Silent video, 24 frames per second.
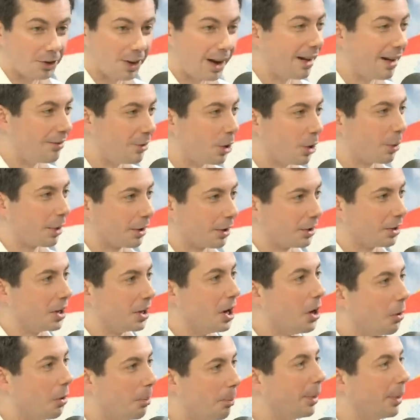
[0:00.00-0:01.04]
They have nowhere to
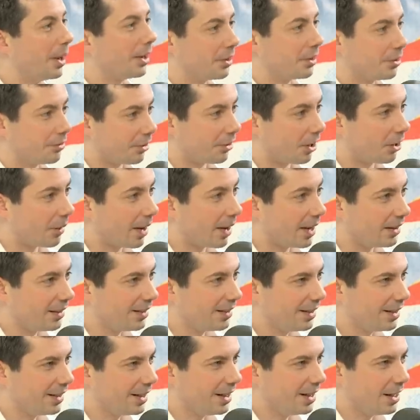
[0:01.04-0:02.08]
go but the far right.
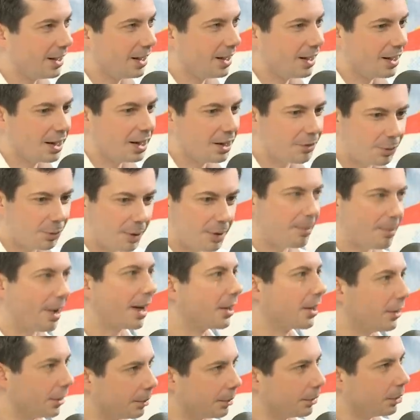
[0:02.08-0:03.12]
If we
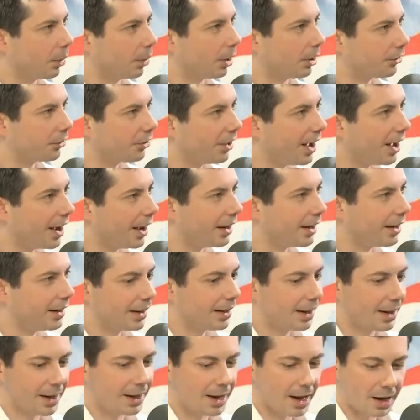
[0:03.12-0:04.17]
beckon them to our side
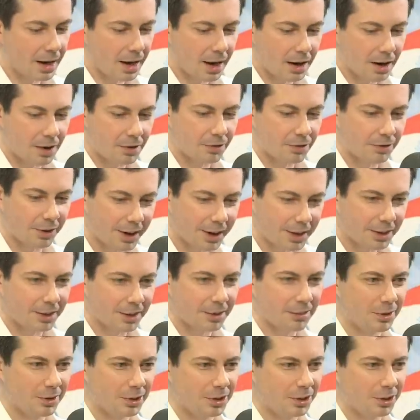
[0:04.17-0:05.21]
and, and, and invite
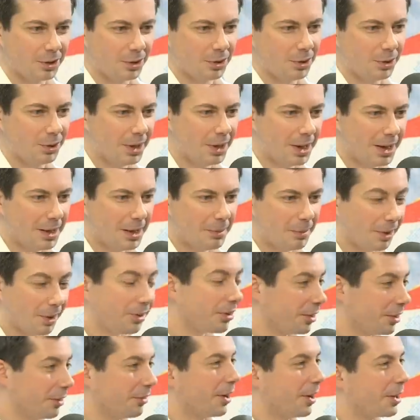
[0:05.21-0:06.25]
them to
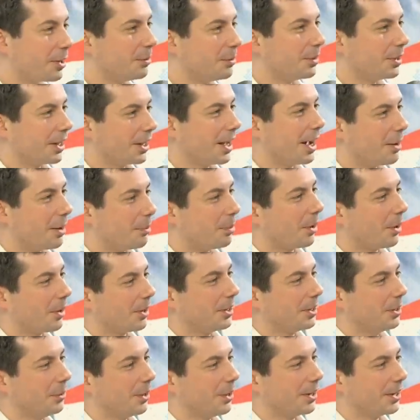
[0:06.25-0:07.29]
basically invite them to the kind of
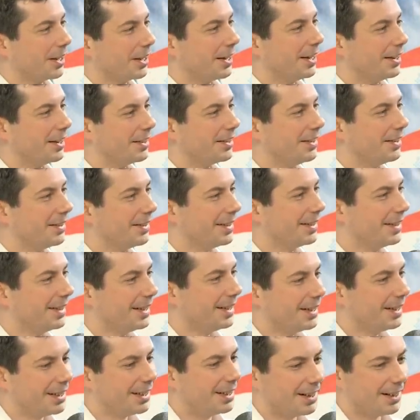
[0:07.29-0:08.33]
party you want to get into,
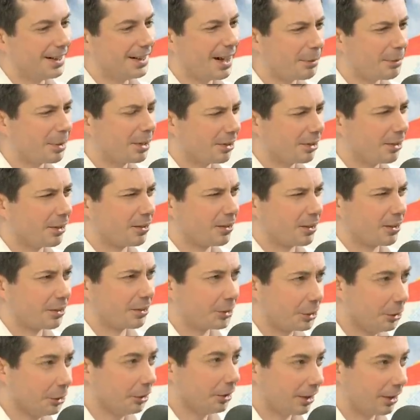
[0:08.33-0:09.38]
uh, not because it's
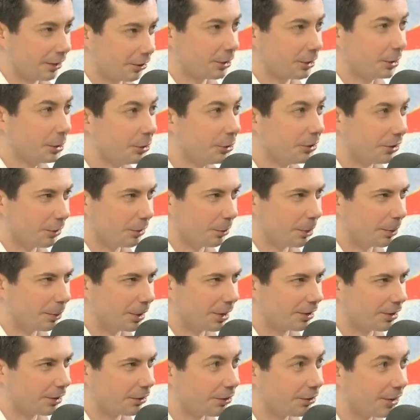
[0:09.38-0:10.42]
exclu- exclusive, but
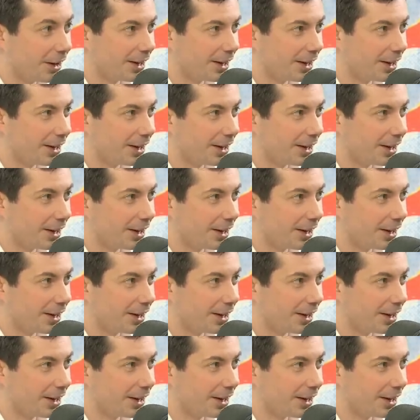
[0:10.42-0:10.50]
because it's mm.